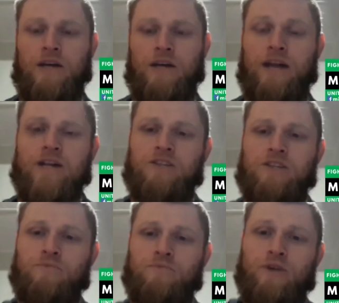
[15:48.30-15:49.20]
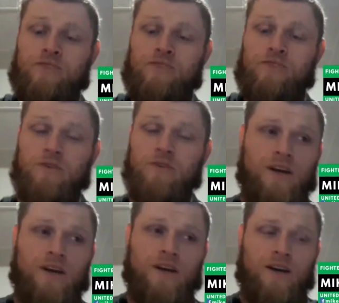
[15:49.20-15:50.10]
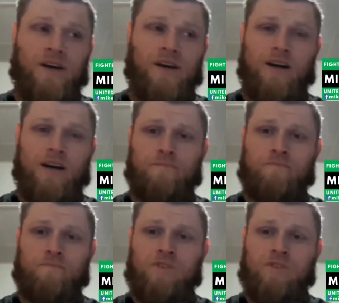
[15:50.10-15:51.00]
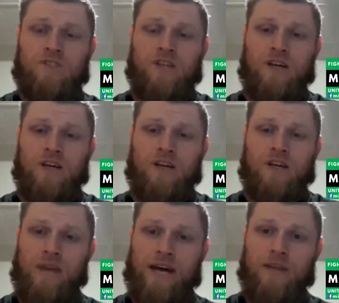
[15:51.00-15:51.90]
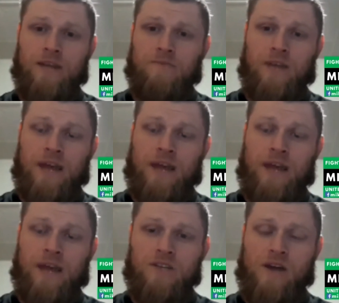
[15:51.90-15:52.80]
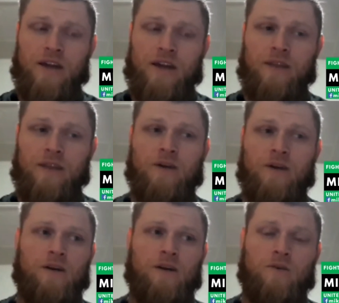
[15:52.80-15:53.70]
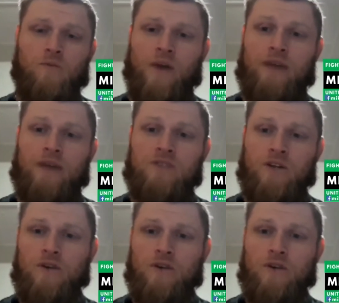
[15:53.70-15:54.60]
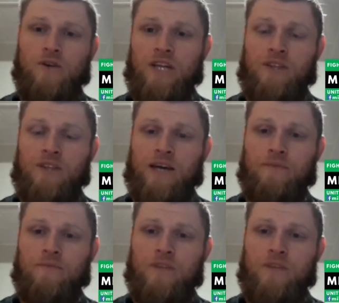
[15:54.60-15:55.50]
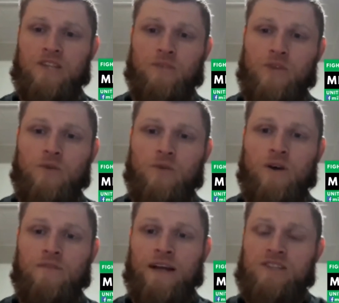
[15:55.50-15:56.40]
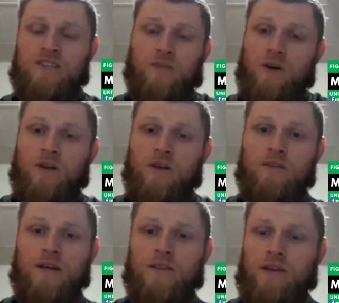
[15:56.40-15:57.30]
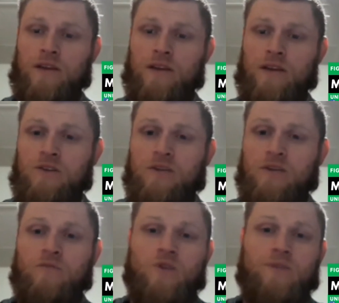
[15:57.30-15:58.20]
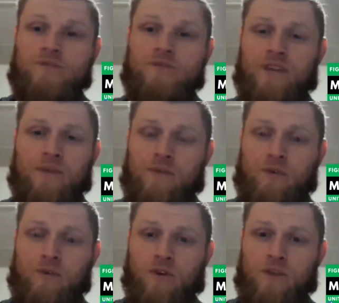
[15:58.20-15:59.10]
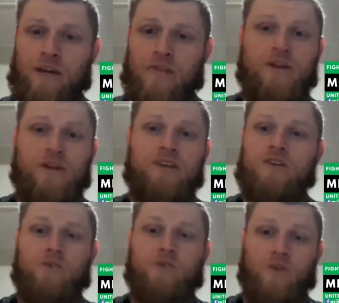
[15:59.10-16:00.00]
should actually point out too, um, to Adam and AJ's credit, when I was negotiating with them, they said, "What do you want?" And I said, "Well, I'm like, don't even worry about flying me up a corner, man. You guys can corner